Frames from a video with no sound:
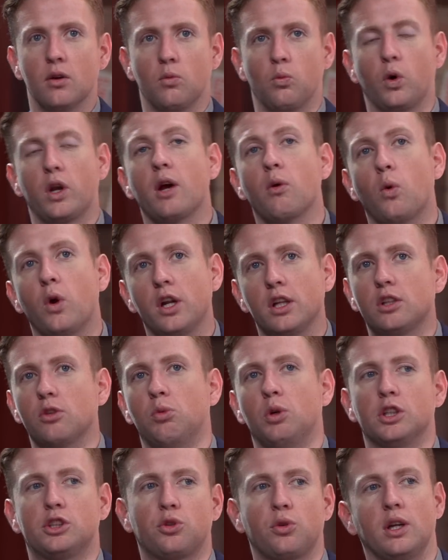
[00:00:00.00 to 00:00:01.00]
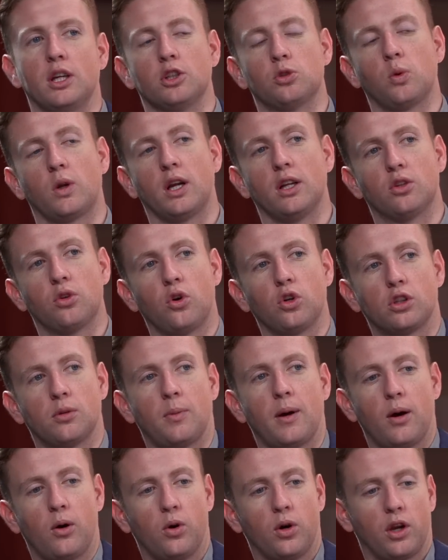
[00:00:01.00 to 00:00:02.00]
What I wanted to reiterate is what I talked
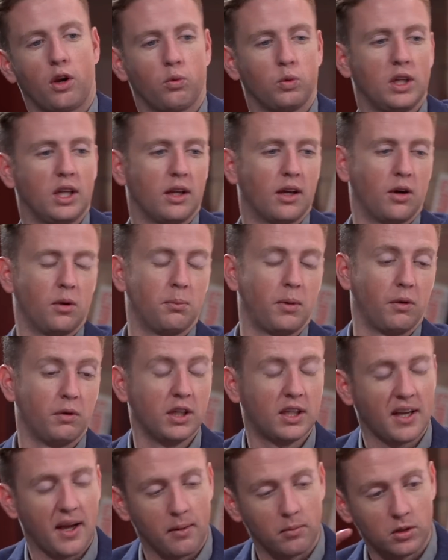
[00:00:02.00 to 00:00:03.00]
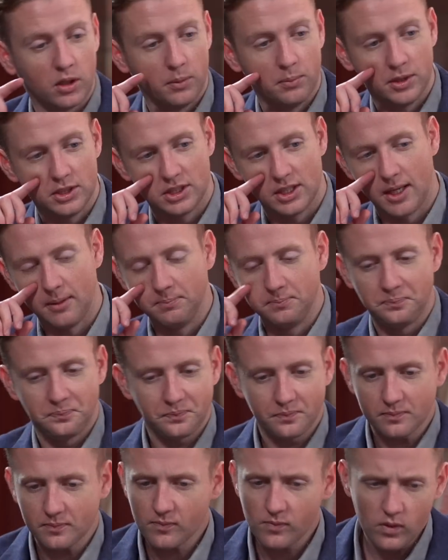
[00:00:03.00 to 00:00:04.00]
about on my recap clip, is that
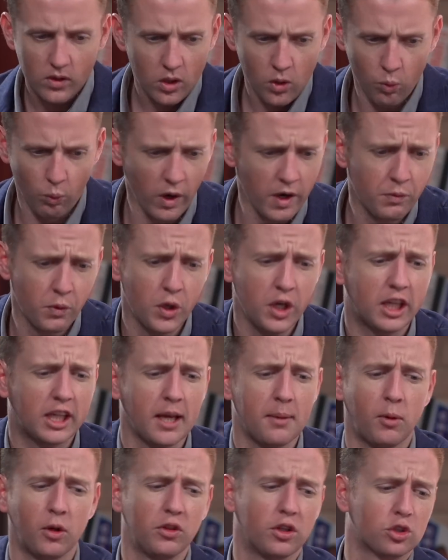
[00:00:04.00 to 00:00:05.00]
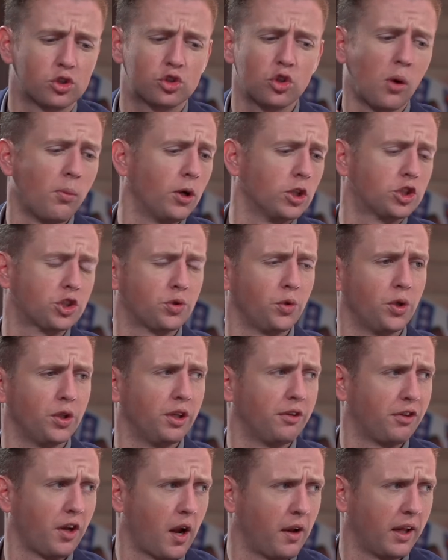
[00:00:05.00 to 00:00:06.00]
Wayne Rooney came under so much
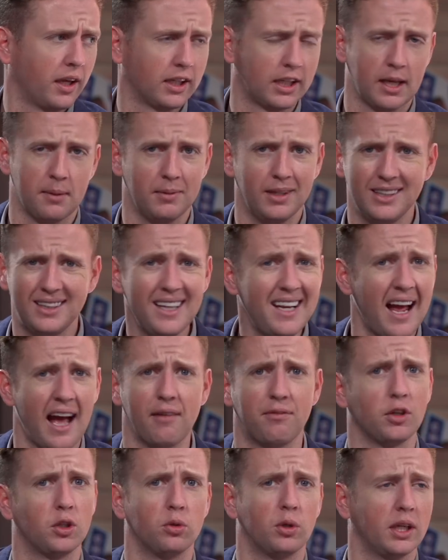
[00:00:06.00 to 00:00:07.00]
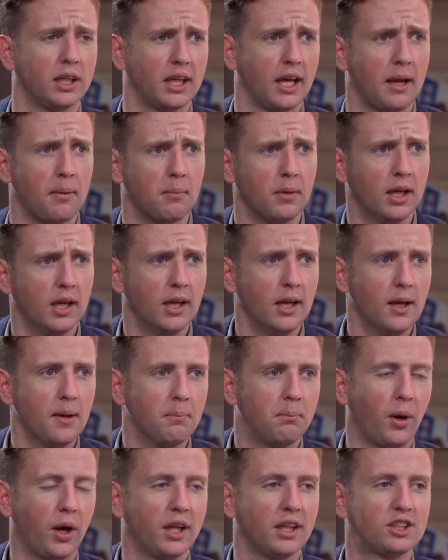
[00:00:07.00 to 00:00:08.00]
scrutiny throughout that game, and he didn't have a great game.
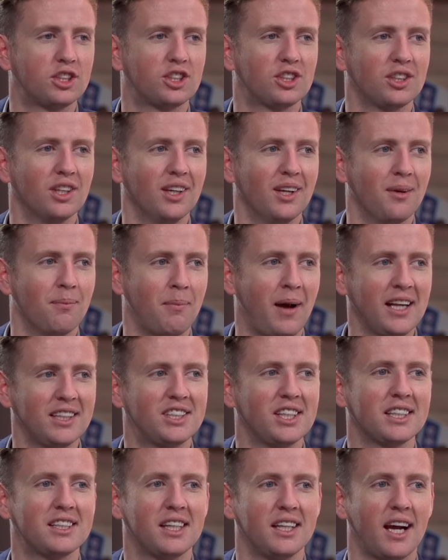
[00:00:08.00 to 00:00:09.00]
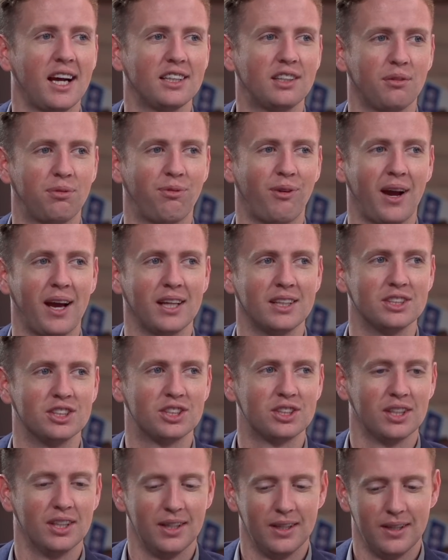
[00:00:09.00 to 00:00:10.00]
But it's Manchester United
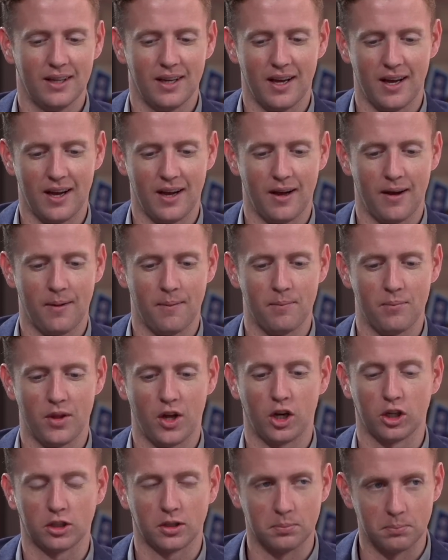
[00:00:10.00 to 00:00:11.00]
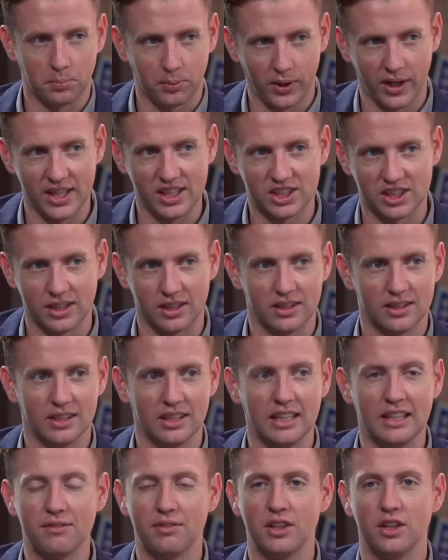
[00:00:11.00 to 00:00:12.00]
fans are complacent,
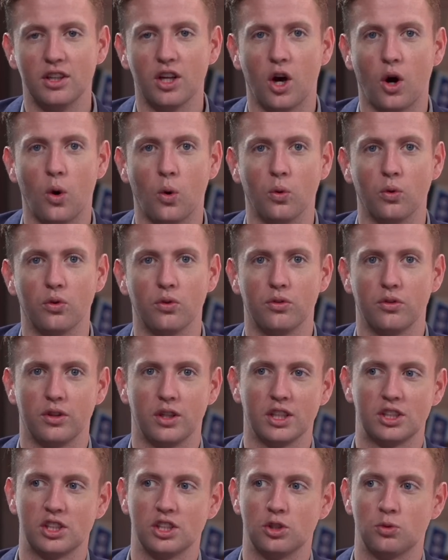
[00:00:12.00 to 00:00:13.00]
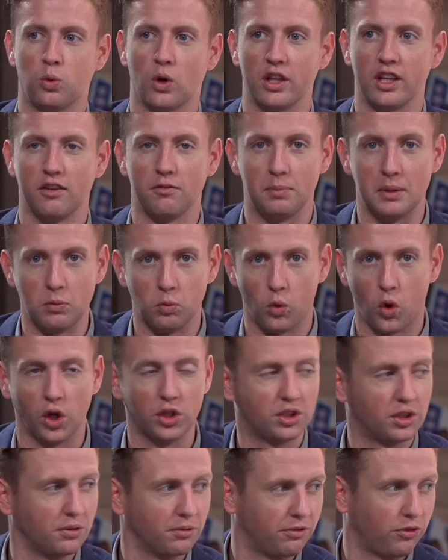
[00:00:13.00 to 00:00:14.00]
even though this is what they've been
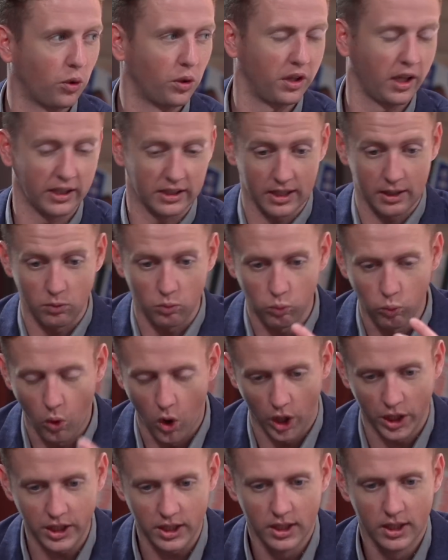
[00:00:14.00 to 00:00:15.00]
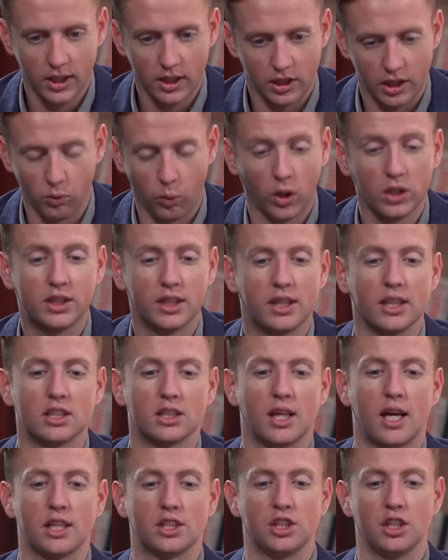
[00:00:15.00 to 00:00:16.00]
wanting for. Like, they wanted
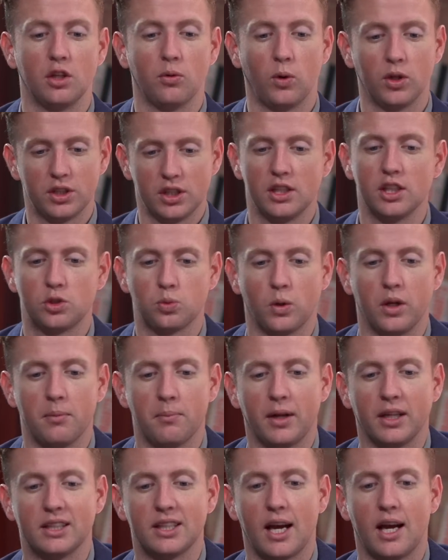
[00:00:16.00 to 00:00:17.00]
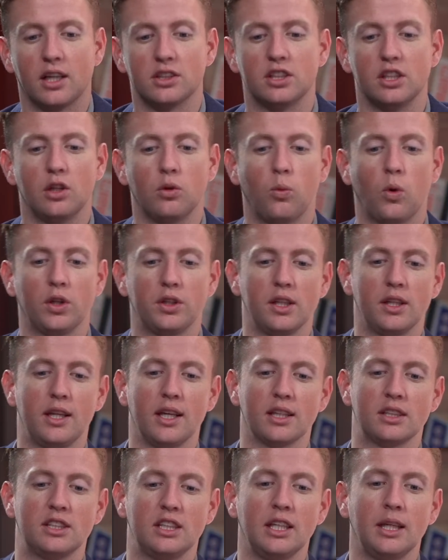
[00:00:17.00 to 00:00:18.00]
this last year. They wanted this winning mentality. They wanted
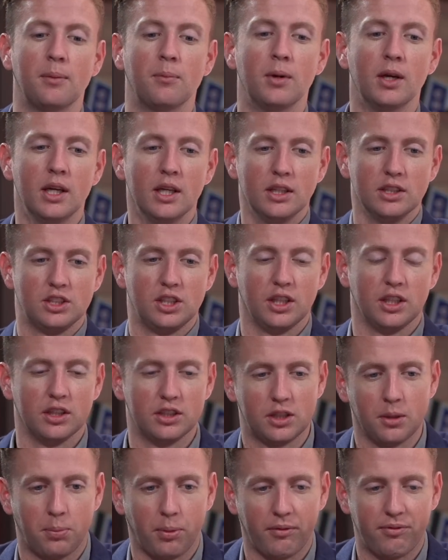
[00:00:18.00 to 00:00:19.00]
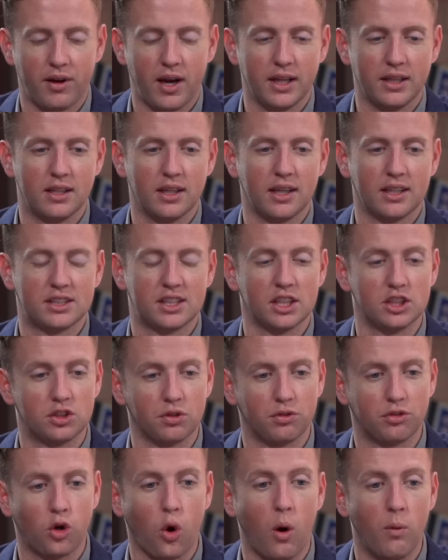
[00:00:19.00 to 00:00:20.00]
their team to provide a sense
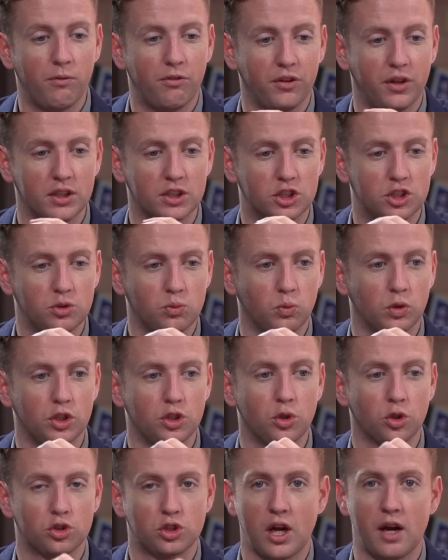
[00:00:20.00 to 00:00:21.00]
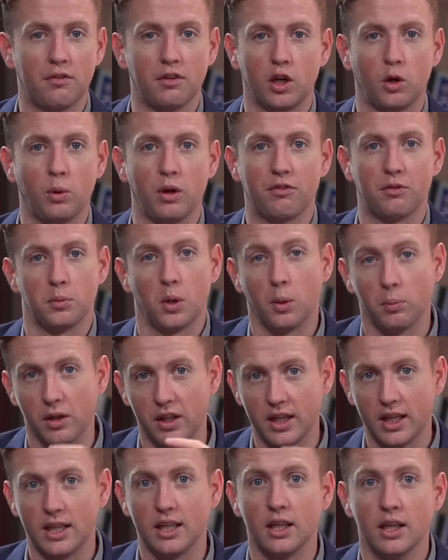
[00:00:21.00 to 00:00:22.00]
of confidence when you're traveling away from home,
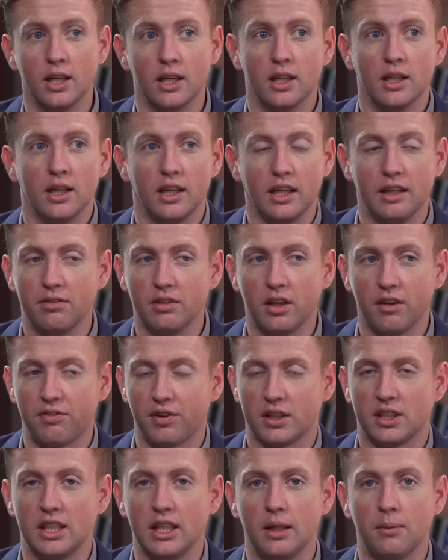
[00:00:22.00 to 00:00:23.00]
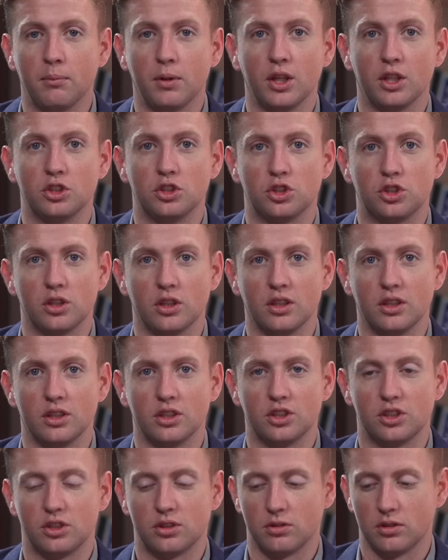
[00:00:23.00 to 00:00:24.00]
that they, even if a team
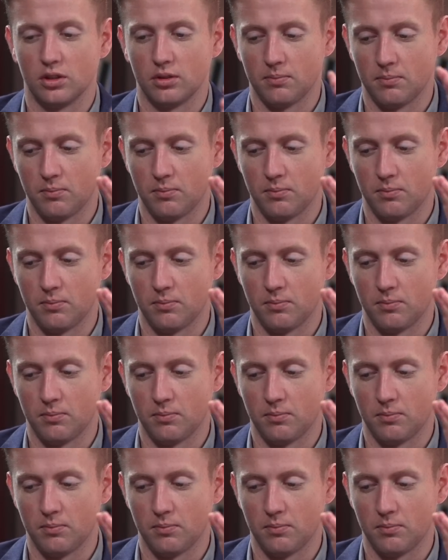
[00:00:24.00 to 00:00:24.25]
is